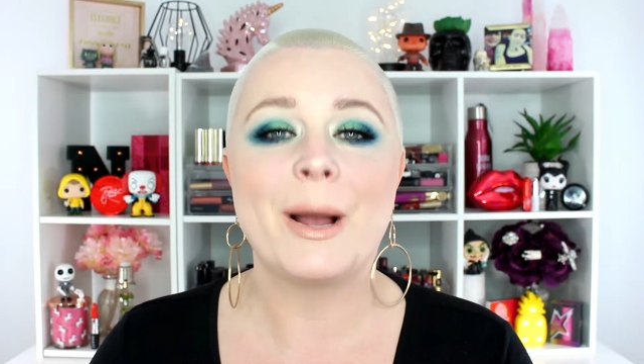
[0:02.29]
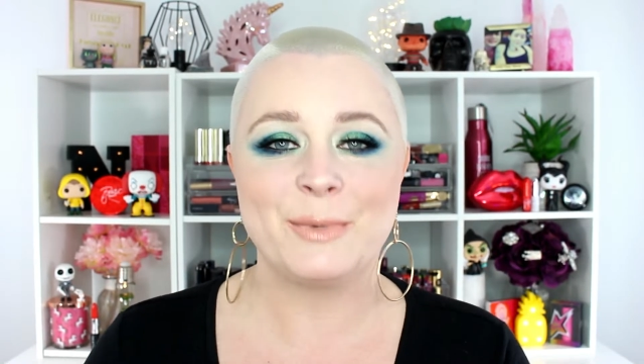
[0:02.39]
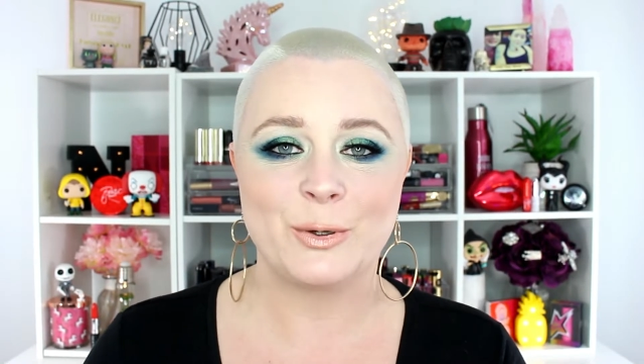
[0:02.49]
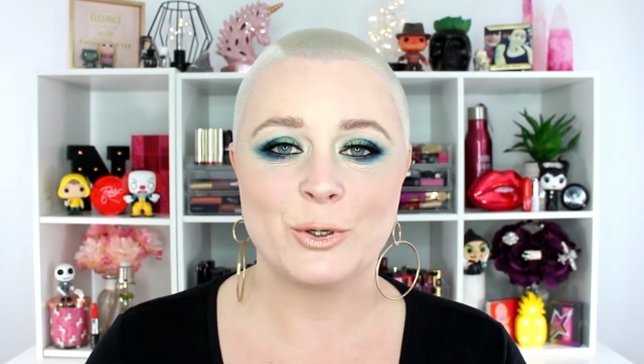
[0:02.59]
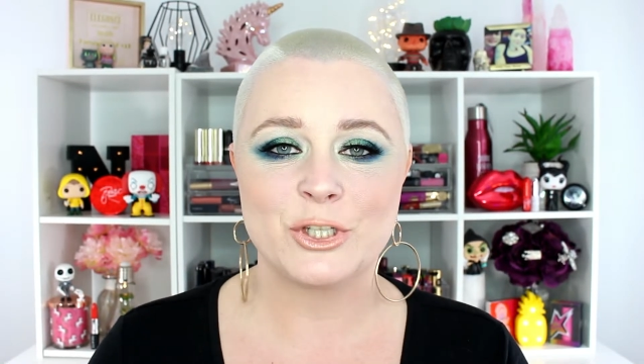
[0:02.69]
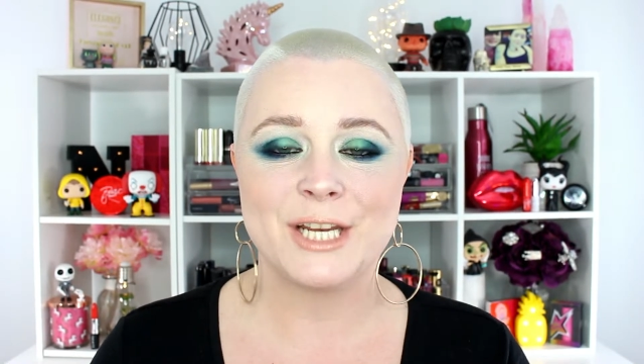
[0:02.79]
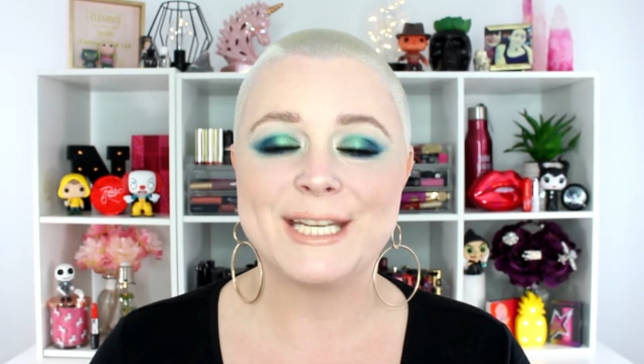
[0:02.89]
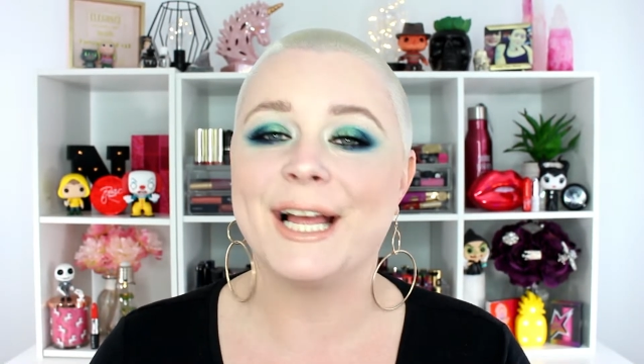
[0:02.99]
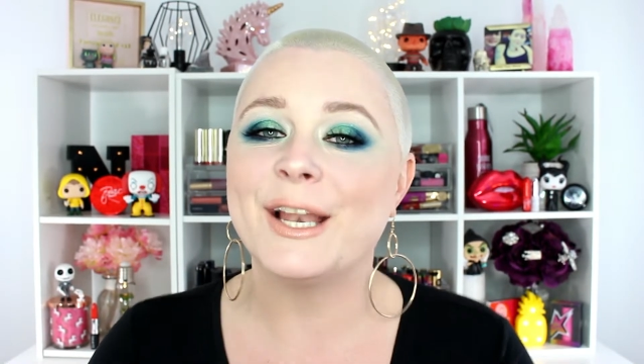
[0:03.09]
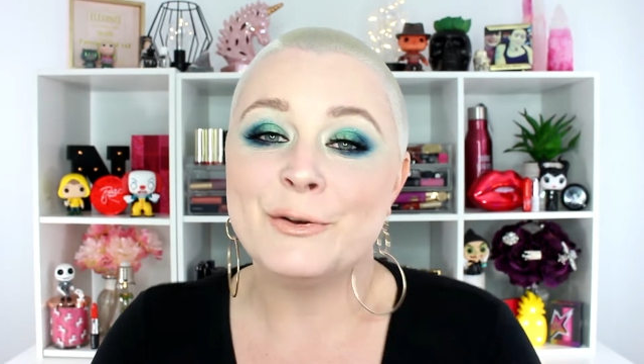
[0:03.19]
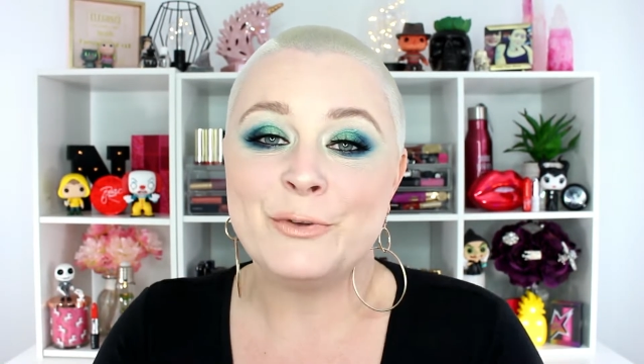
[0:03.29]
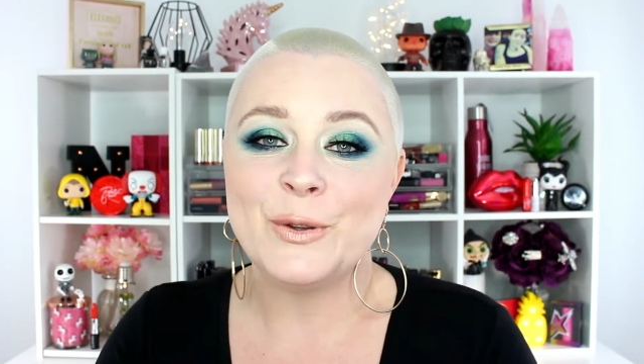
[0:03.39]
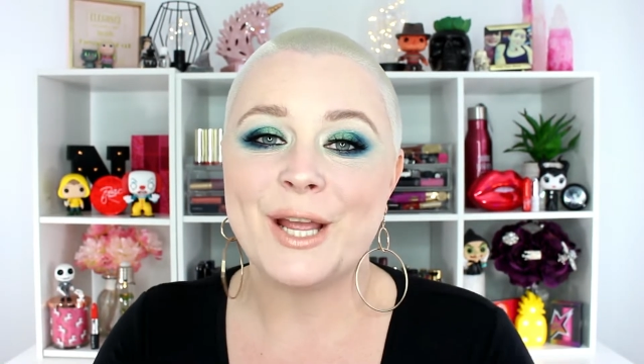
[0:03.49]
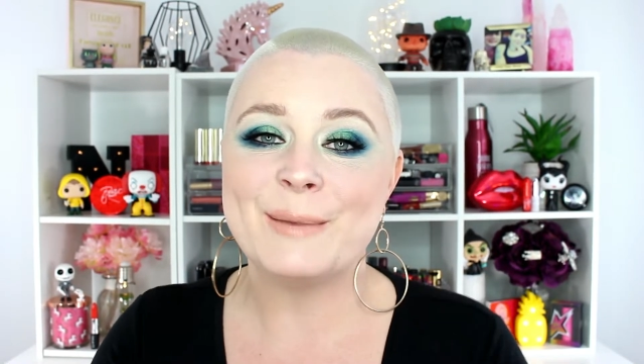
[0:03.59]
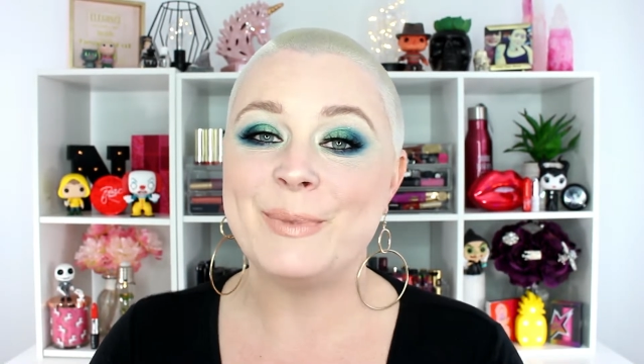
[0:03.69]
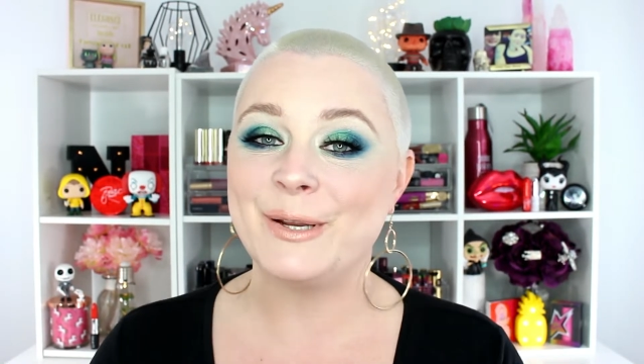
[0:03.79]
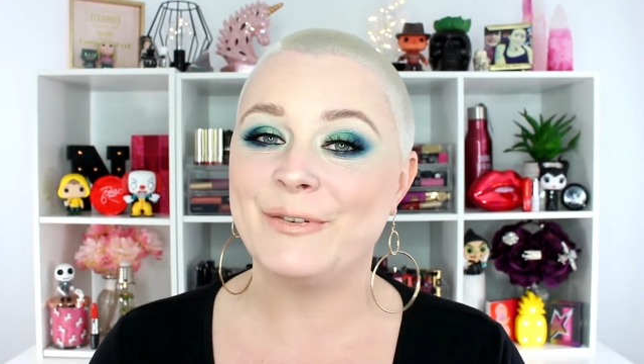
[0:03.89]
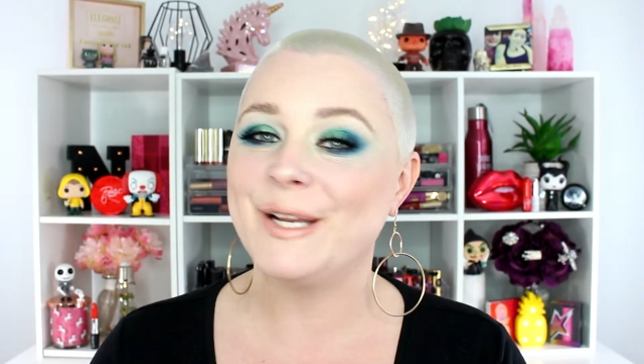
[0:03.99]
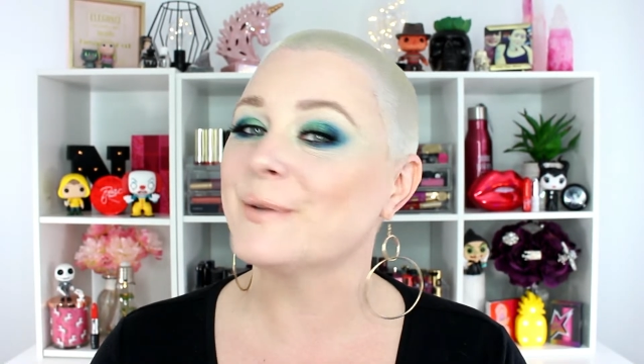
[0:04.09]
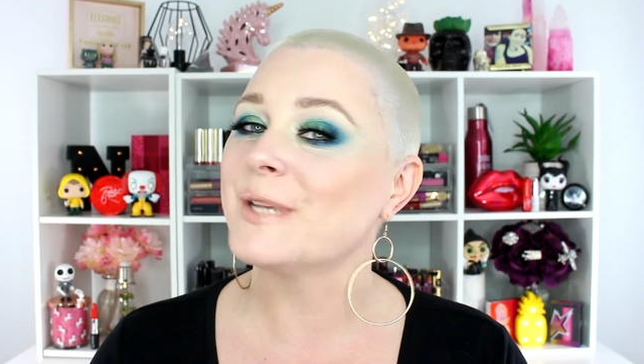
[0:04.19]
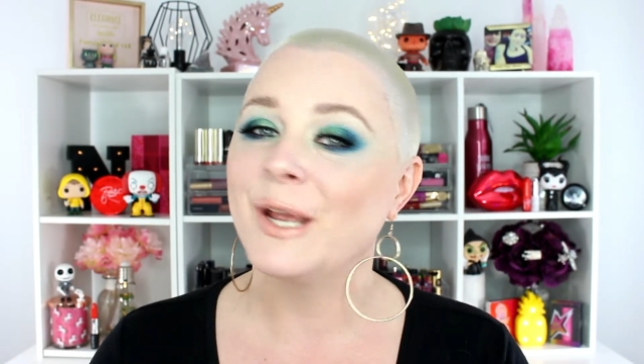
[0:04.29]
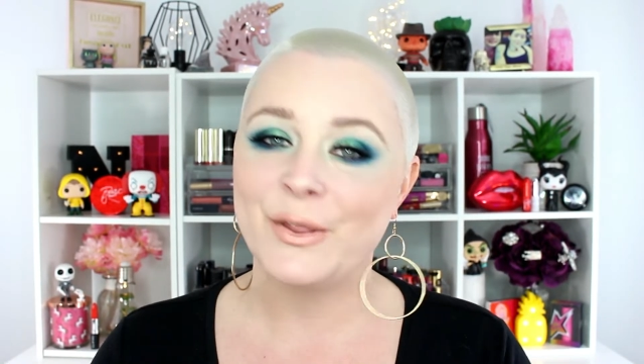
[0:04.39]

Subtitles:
I'm Nicole Chantel, and if you like beauty videos,